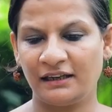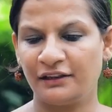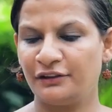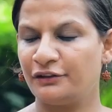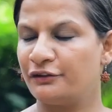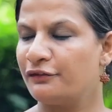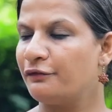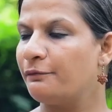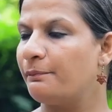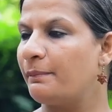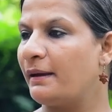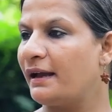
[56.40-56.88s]

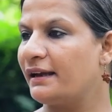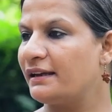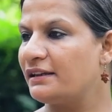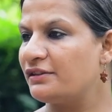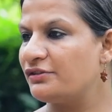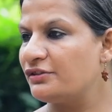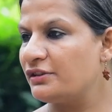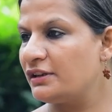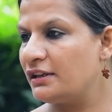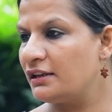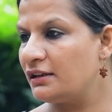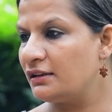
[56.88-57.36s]
kind of
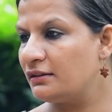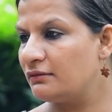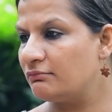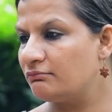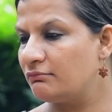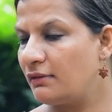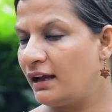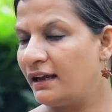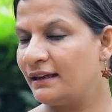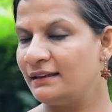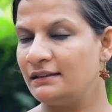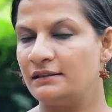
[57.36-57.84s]
packaging
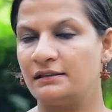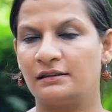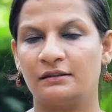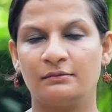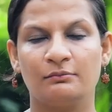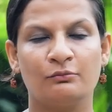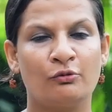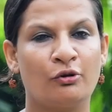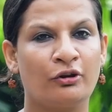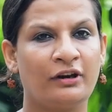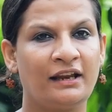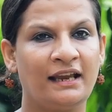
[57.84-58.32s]

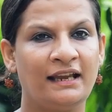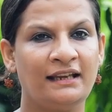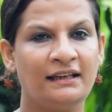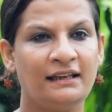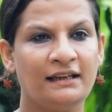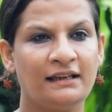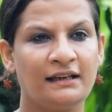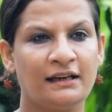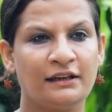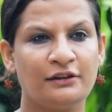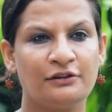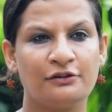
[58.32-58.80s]
item or
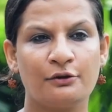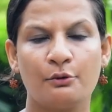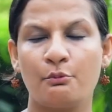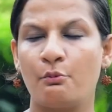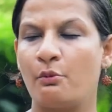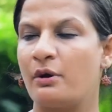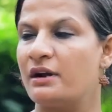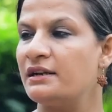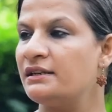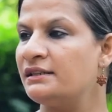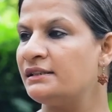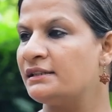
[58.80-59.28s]
any kind
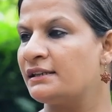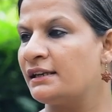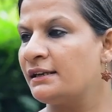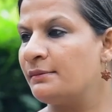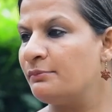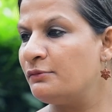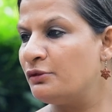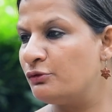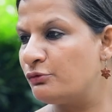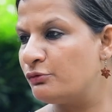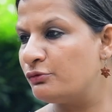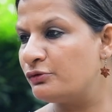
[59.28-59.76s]
of
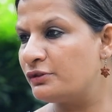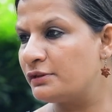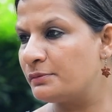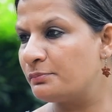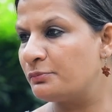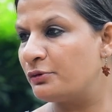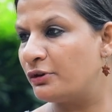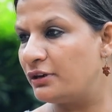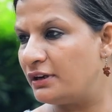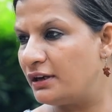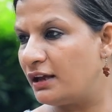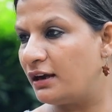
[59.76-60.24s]
one-time use
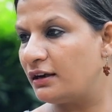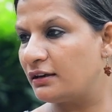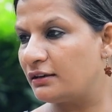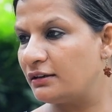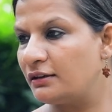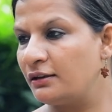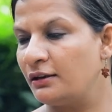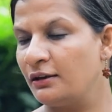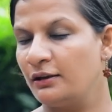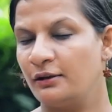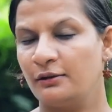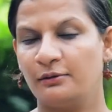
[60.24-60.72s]

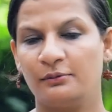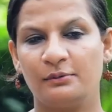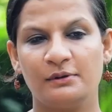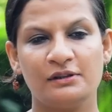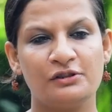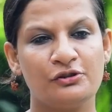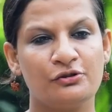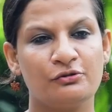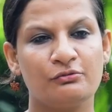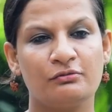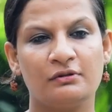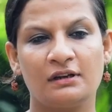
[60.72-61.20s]
product
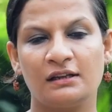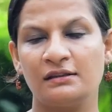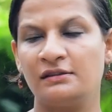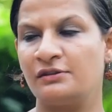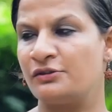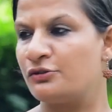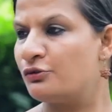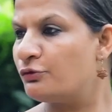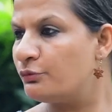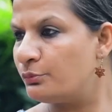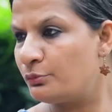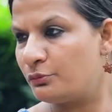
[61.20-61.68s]
which you
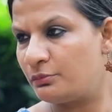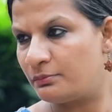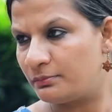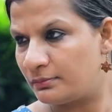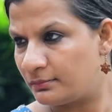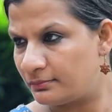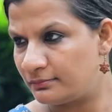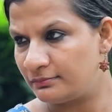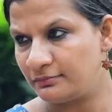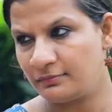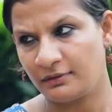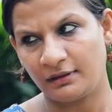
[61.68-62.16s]
consume
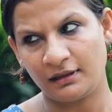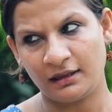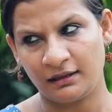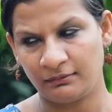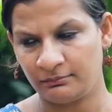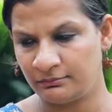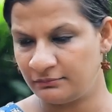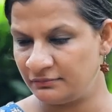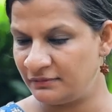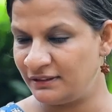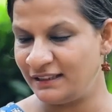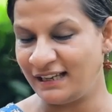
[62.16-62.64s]

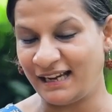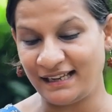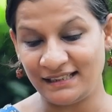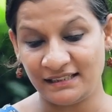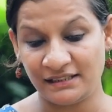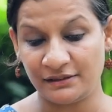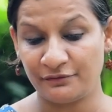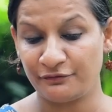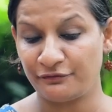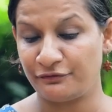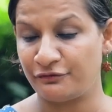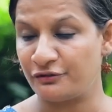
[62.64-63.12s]
the
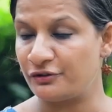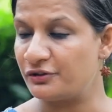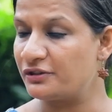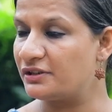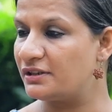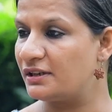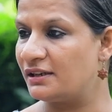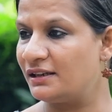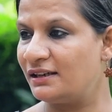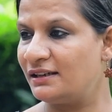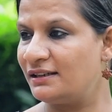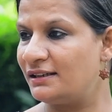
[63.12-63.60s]
item
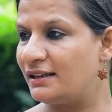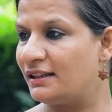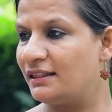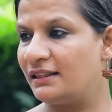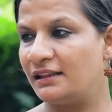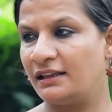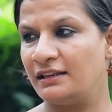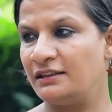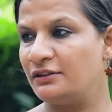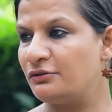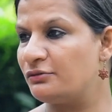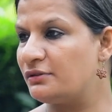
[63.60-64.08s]
first in it
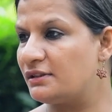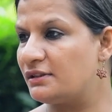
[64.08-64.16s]
and then you